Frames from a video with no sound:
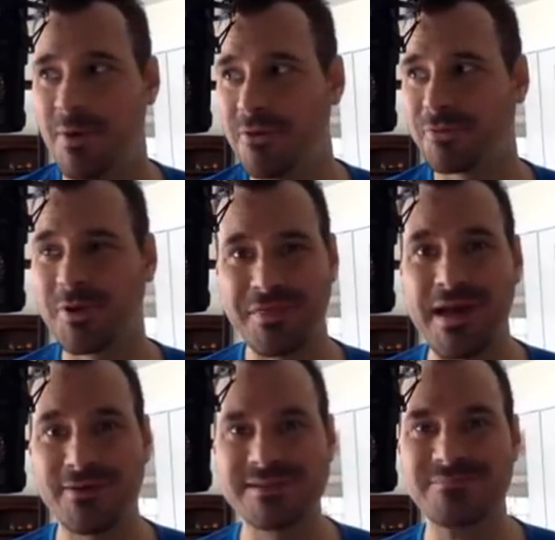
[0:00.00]

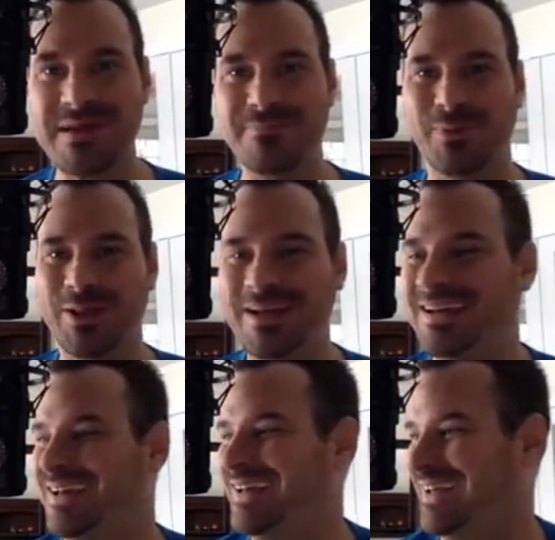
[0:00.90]
3,000 people
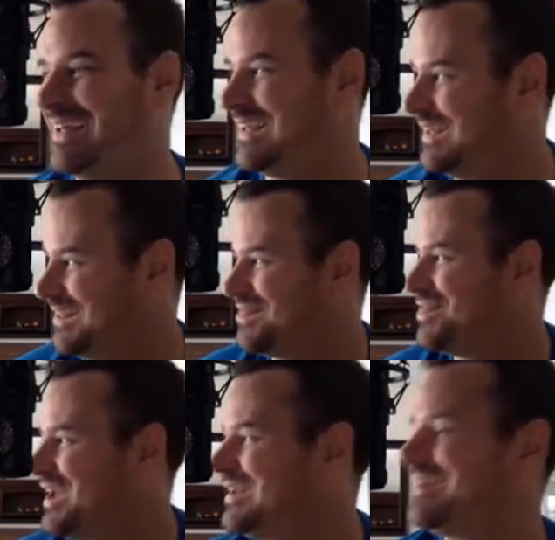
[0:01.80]

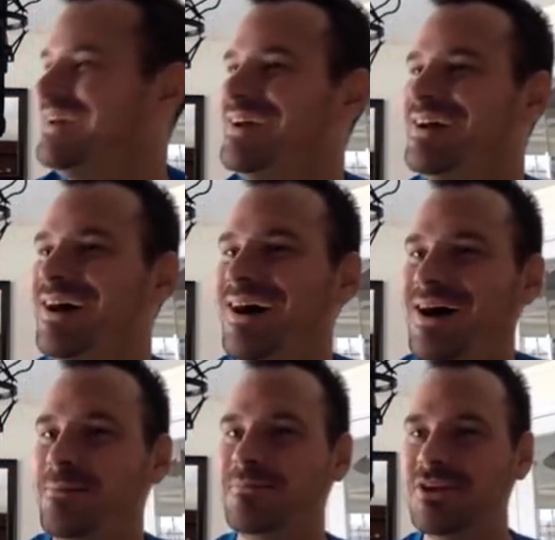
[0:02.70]
that,
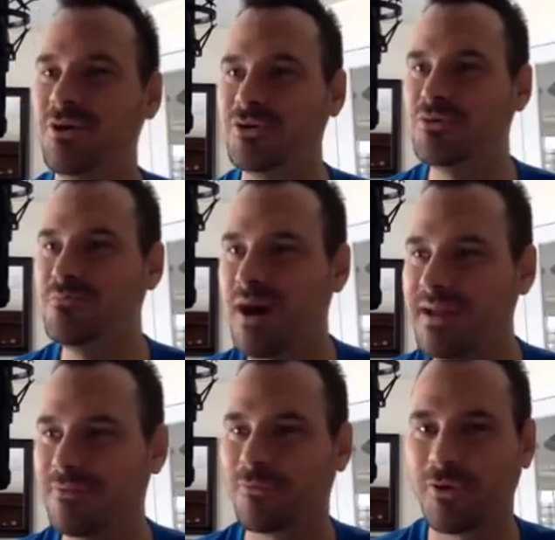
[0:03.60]
you
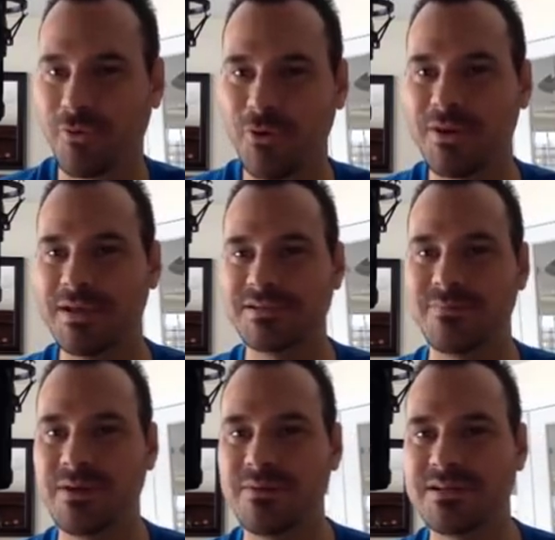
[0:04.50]
might recruit
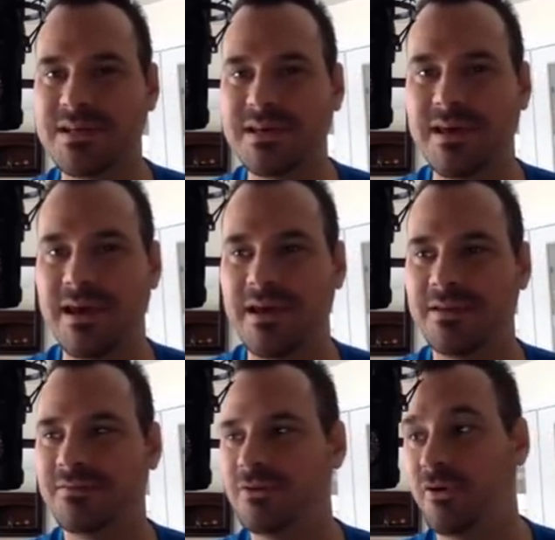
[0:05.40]
into BBD,
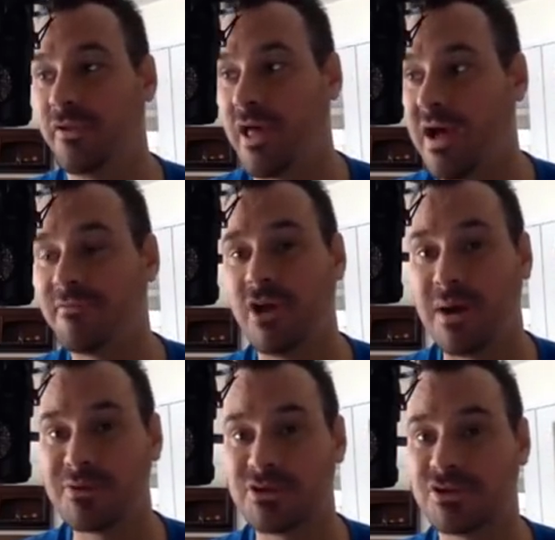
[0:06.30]
and, they'll have the
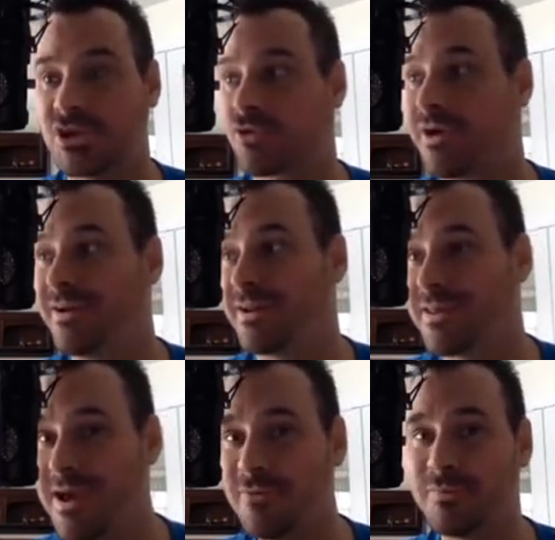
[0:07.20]
option to create an
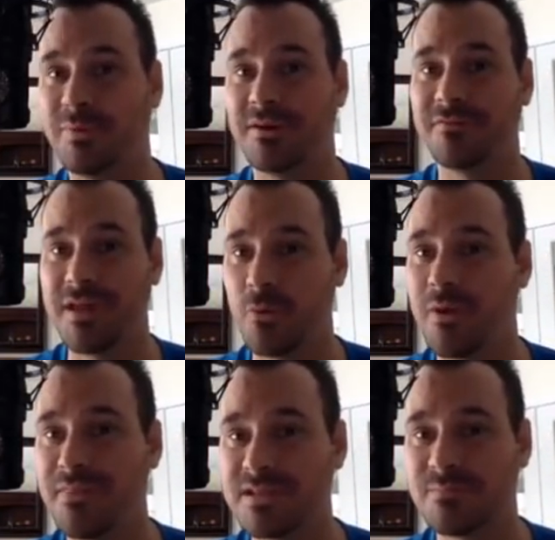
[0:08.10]
account, but if they
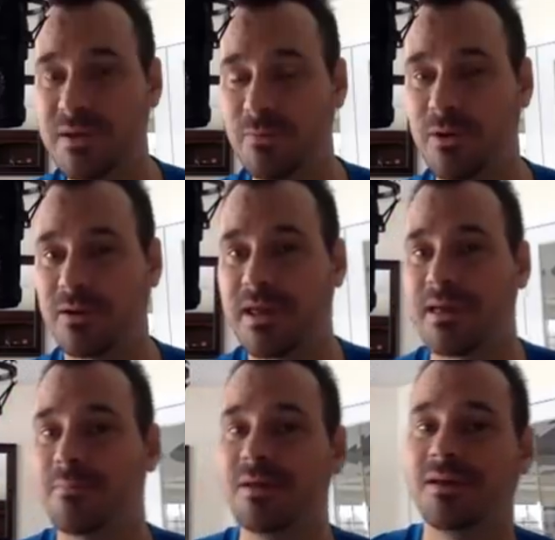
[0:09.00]
win the spin wheel
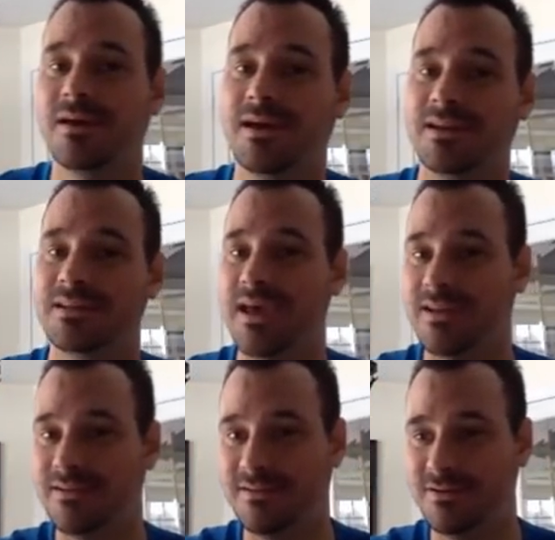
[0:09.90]
game and get,